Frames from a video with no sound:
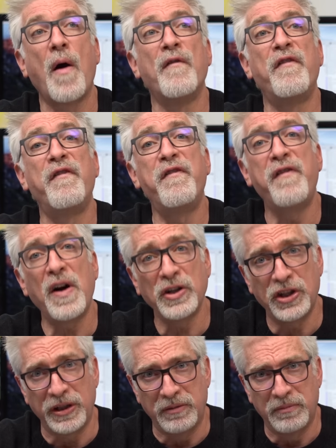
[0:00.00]

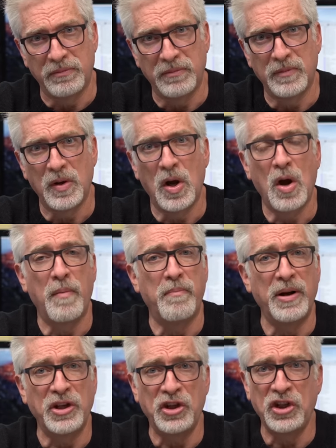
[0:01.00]
function,
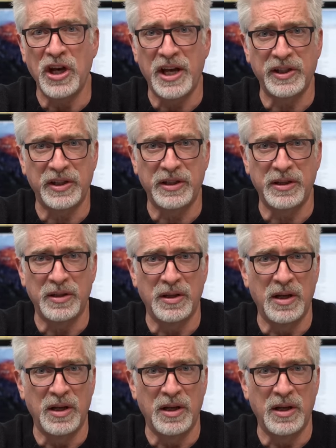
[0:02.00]
but just